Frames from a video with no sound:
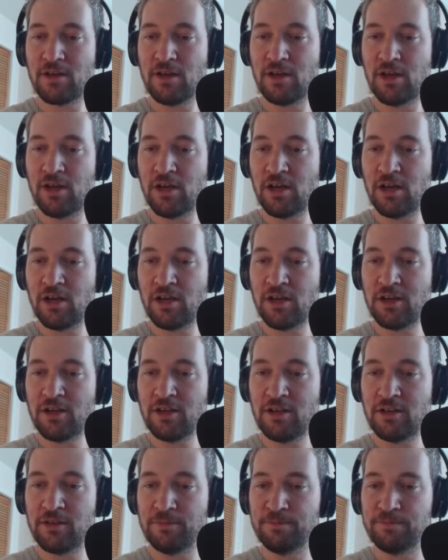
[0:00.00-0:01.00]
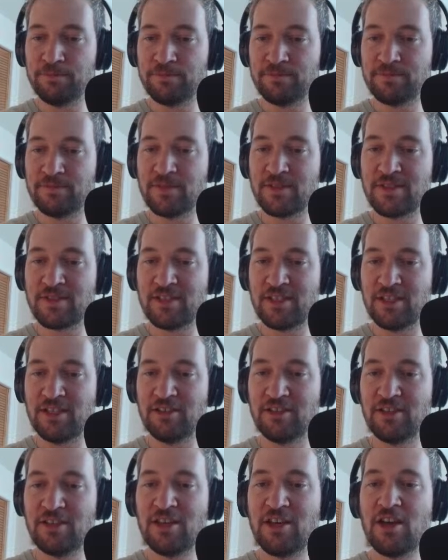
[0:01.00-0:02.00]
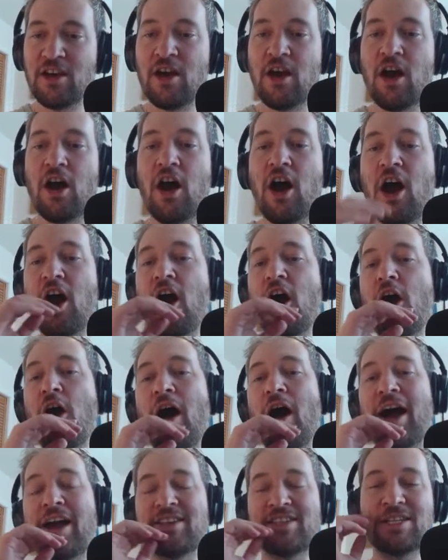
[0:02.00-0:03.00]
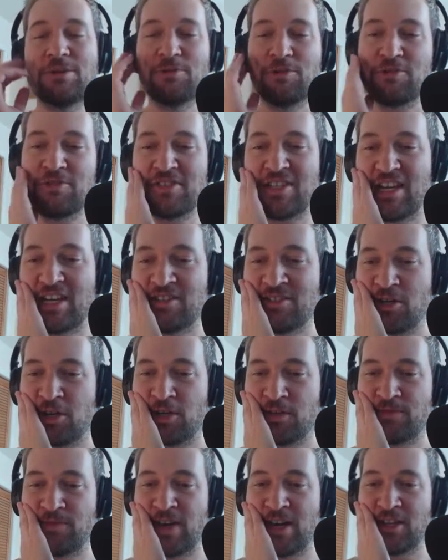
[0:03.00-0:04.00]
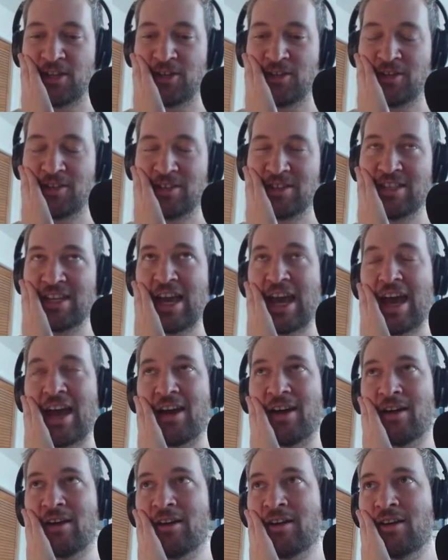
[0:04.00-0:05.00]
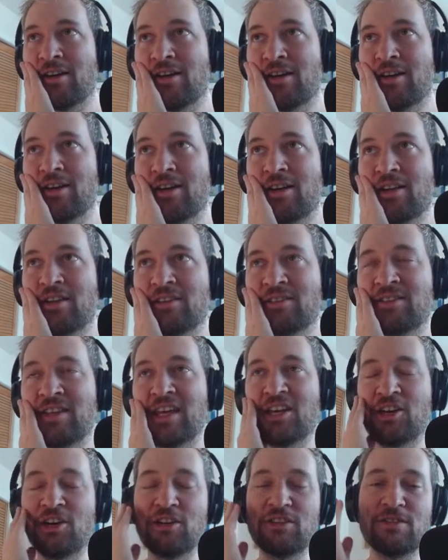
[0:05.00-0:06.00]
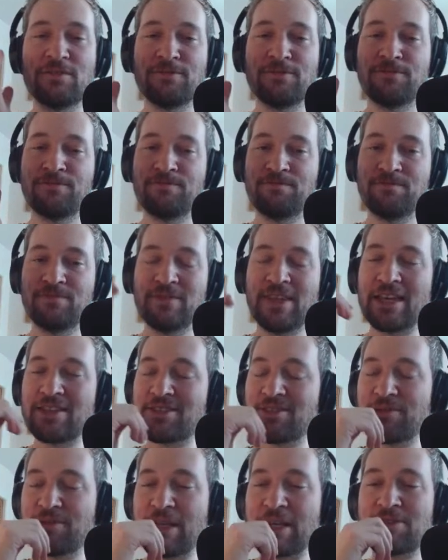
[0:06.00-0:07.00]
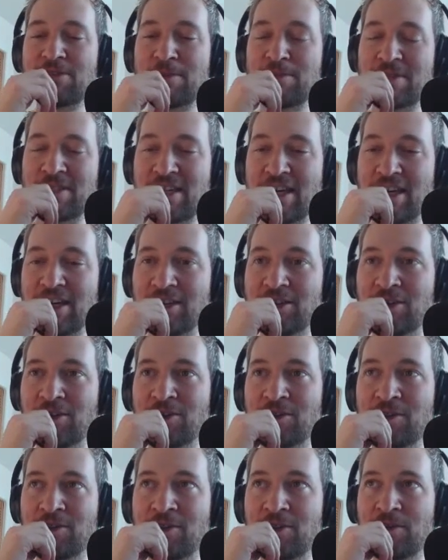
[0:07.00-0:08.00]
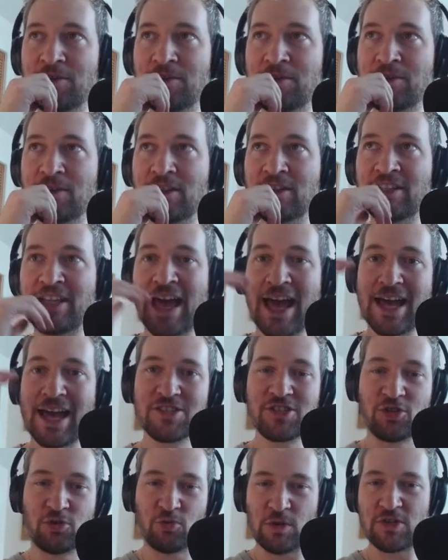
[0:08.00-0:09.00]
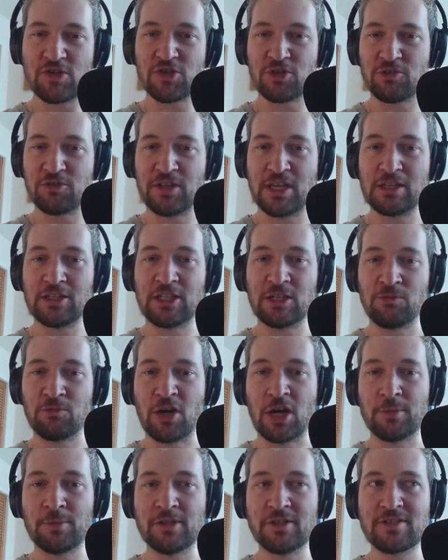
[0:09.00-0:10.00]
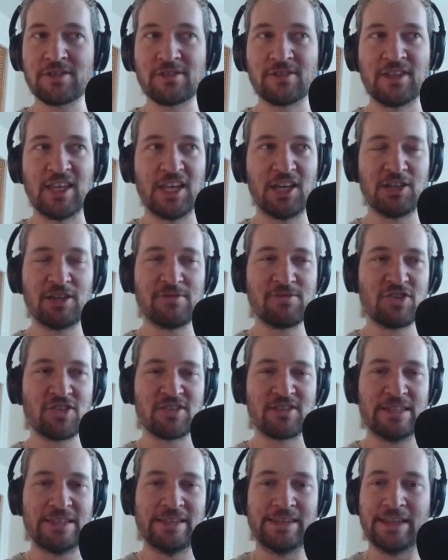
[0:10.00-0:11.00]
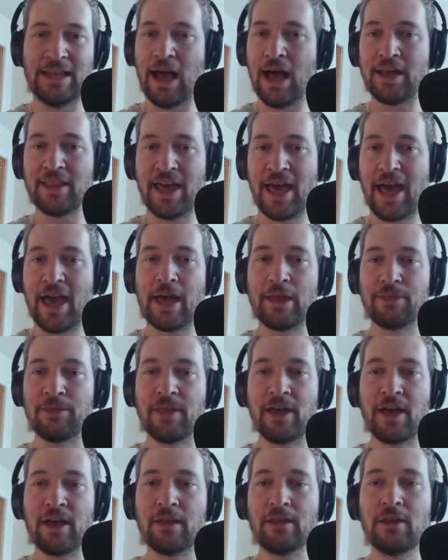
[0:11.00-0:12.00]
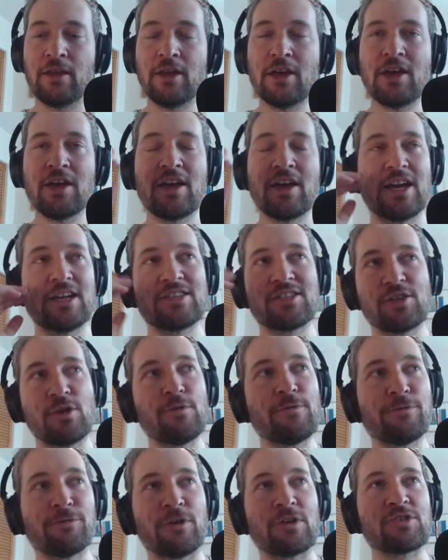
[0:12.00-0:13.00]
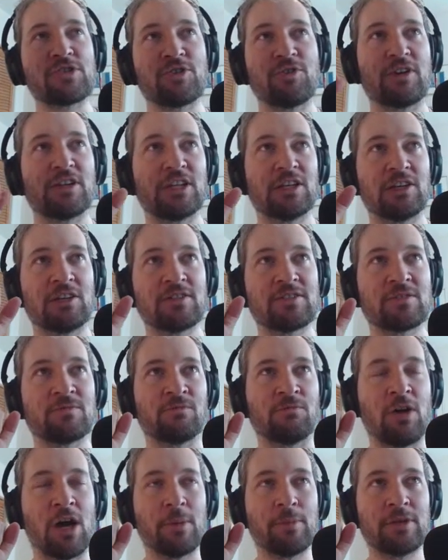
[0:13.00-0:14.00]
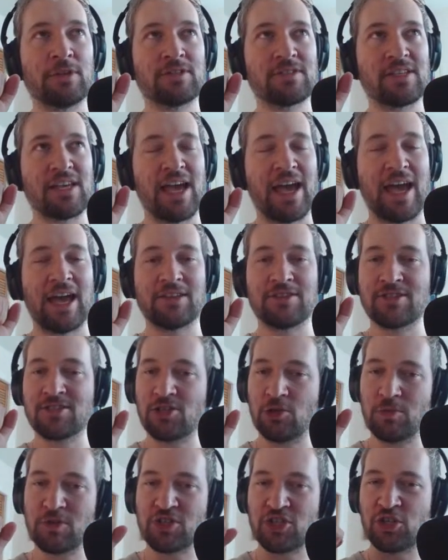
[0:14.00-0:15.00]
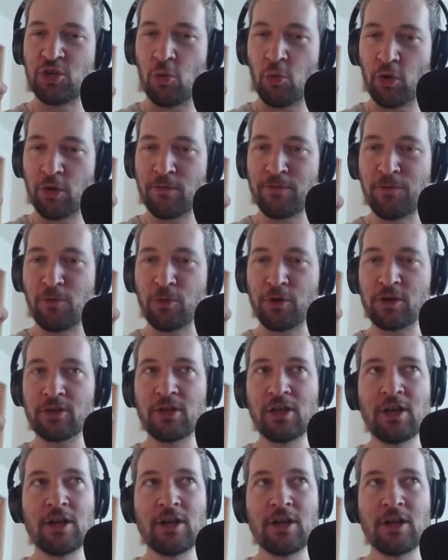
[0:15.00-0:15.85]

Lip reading: Let's see. Oh, I see what you're saying, Darth Vader. Yeah. They could have. That's what I'm saying. The last creature in Alien Romulus, they could have just not had that. It's so frustrating because Romulus had so much going for it,